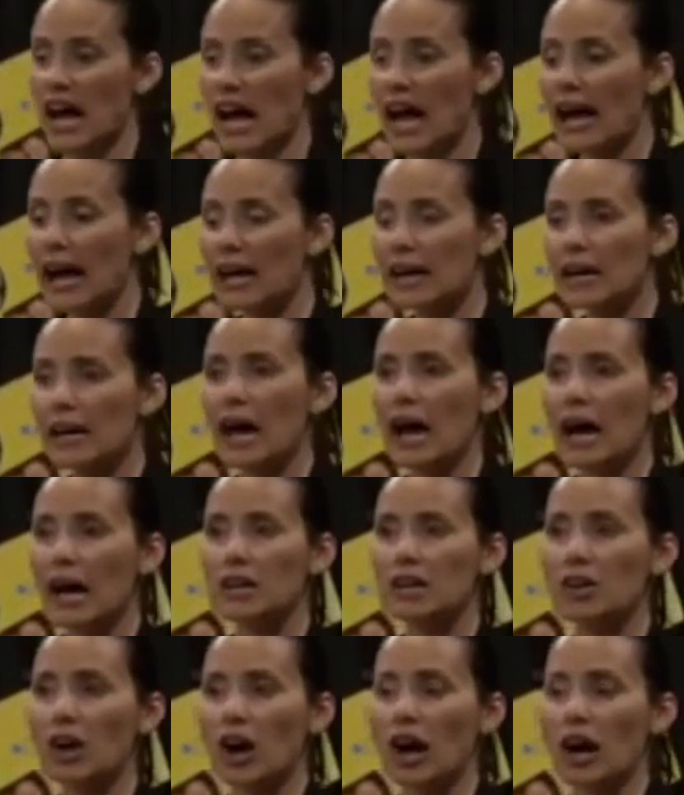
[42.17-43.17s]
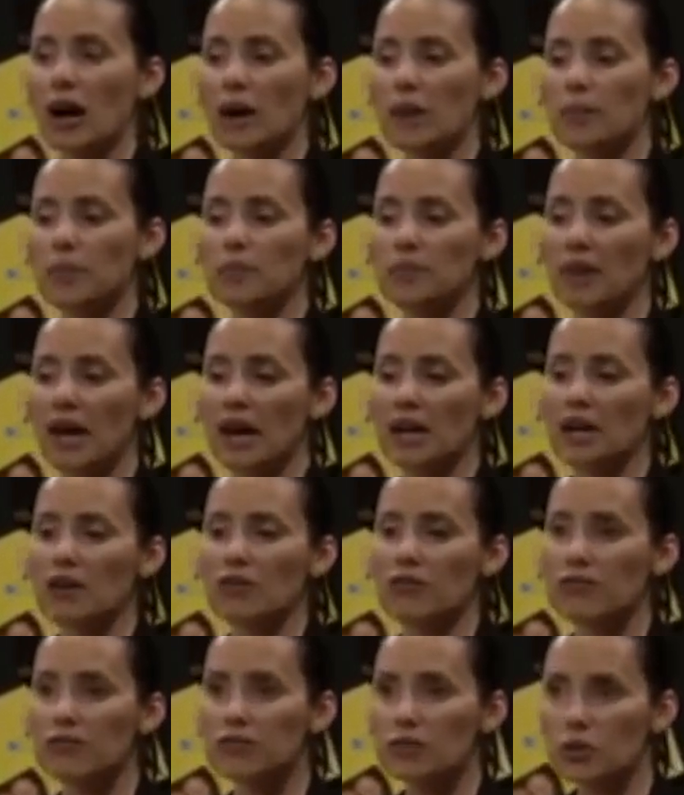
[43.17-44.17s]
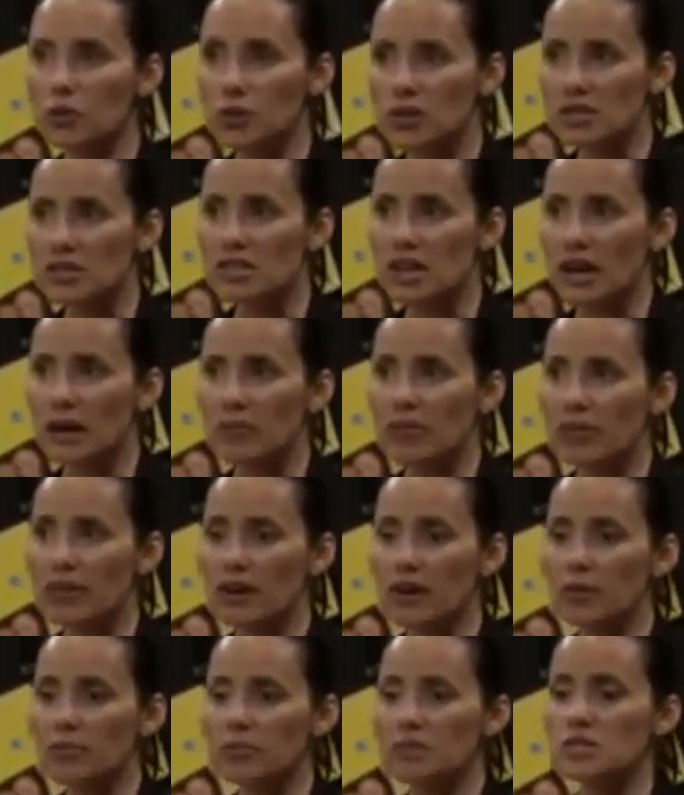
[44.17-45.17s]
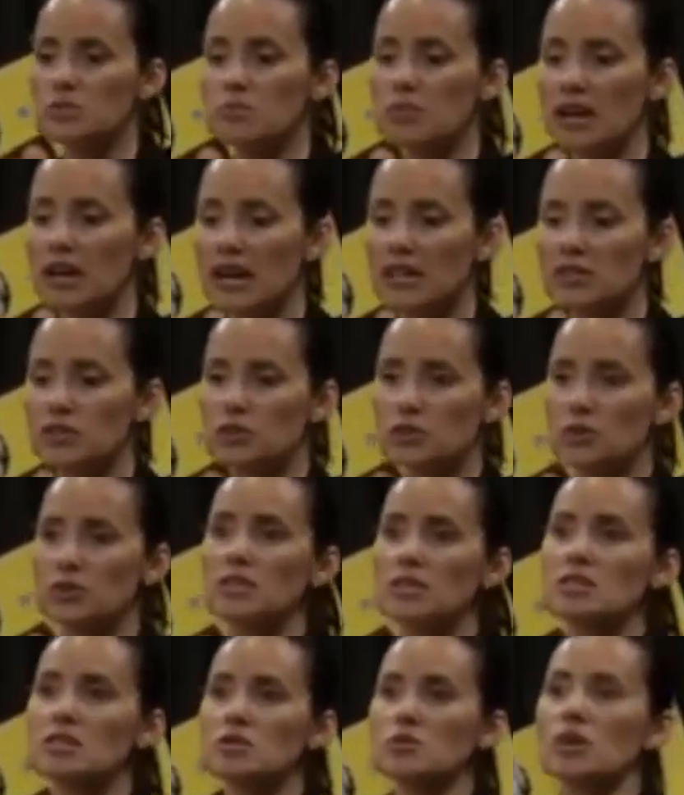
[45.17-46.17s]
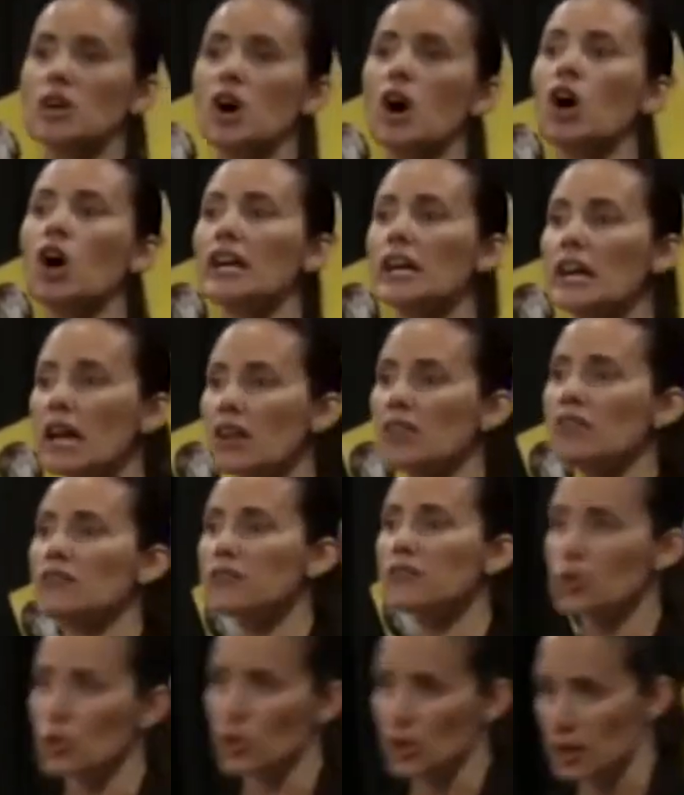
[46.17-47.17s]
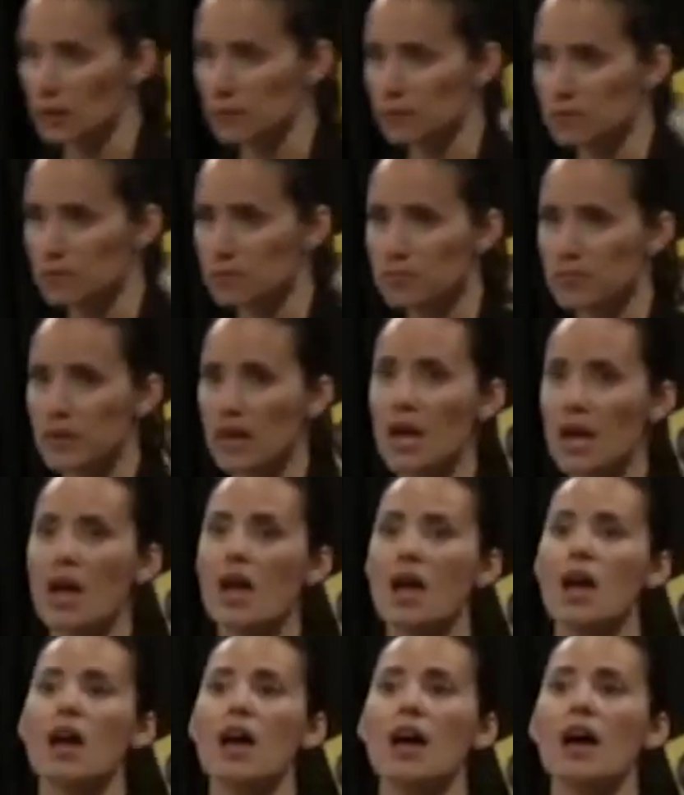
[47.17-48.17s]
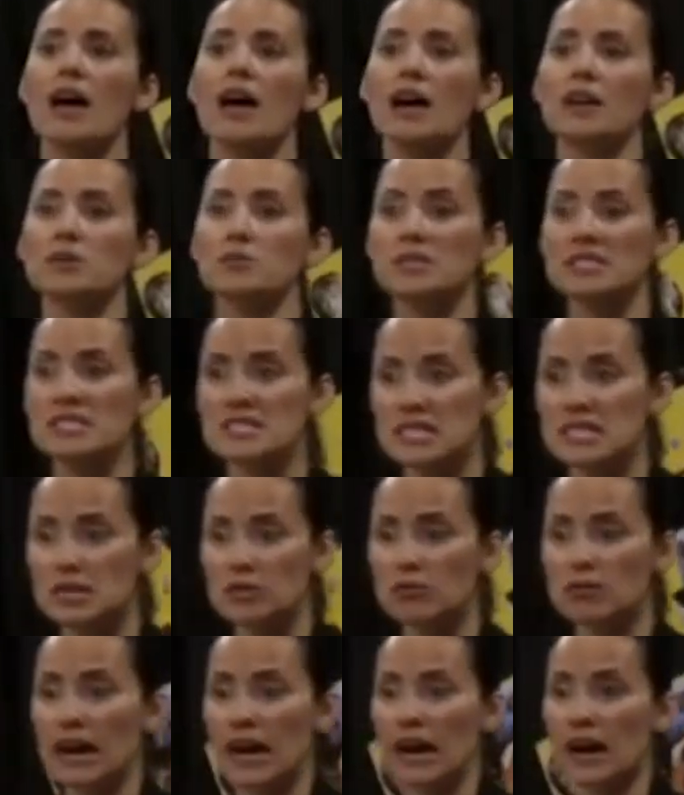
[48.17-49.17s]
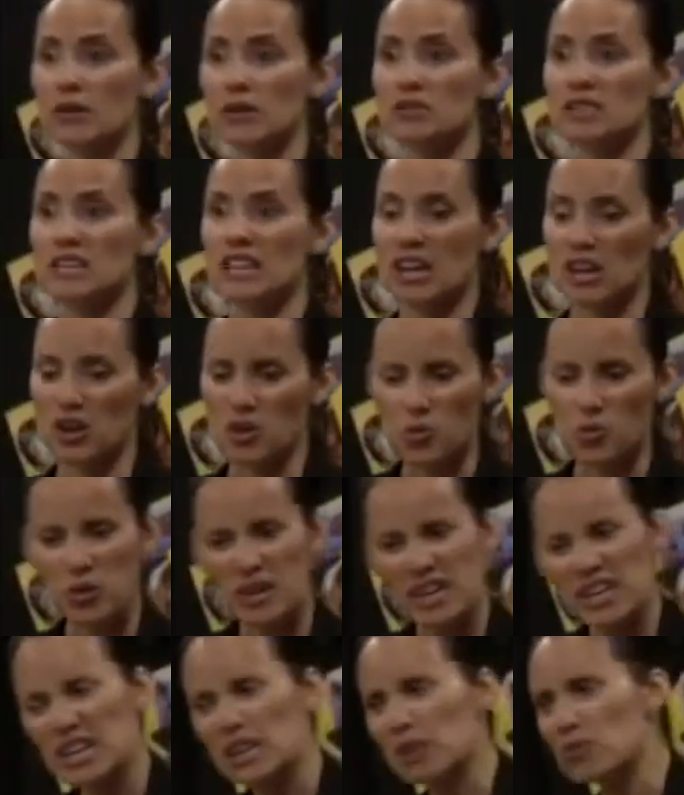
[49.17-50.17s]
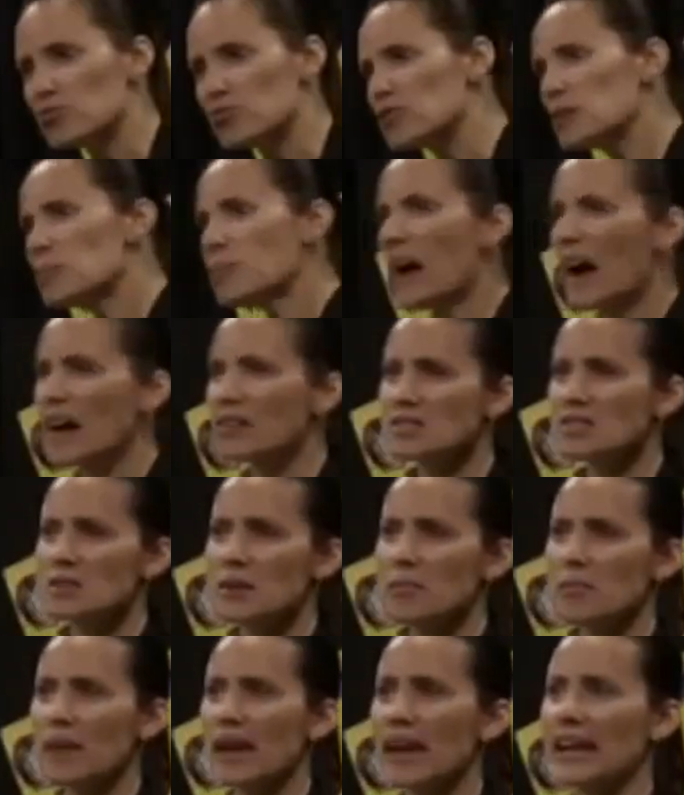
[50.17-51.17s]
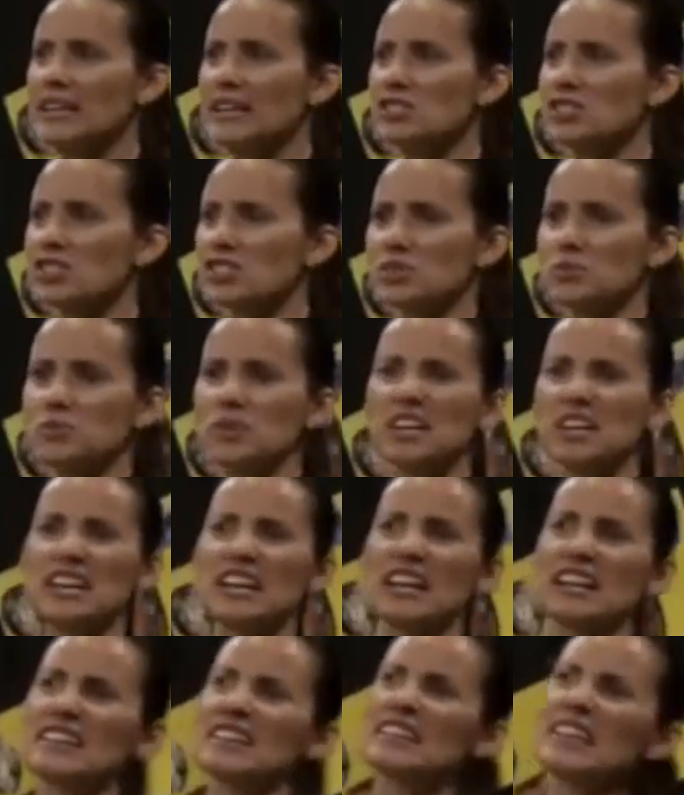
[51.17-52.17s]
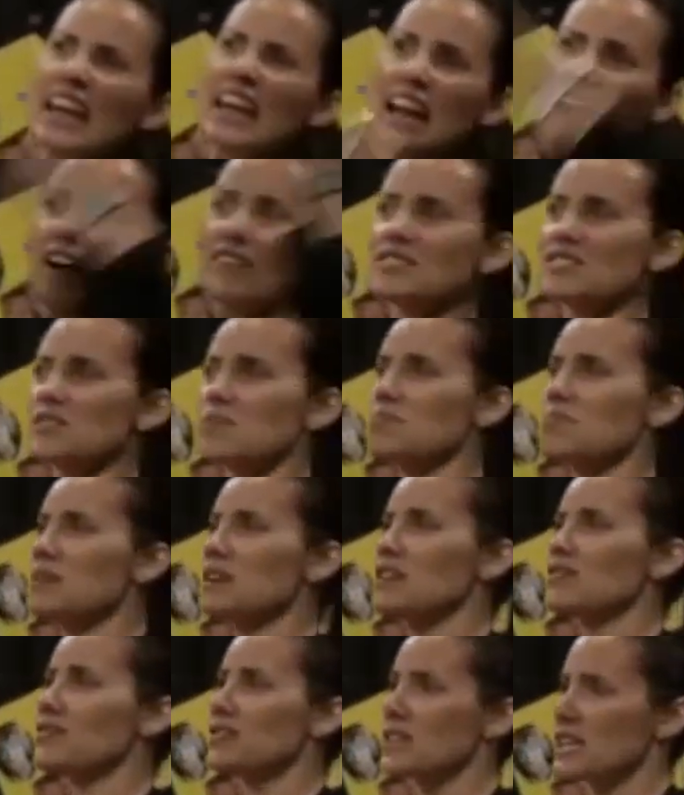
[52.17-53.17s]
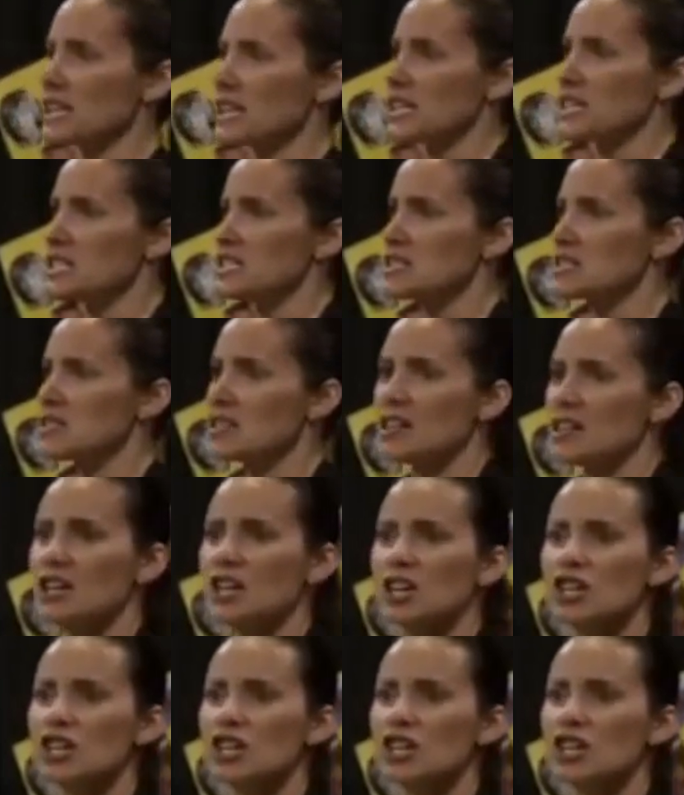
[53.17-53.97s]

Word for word: And I'm not a floor time therapist, but I do this. We all get on the floor and we sit around and I go, we're going to rip out some pages and we're going to let out some big feelings.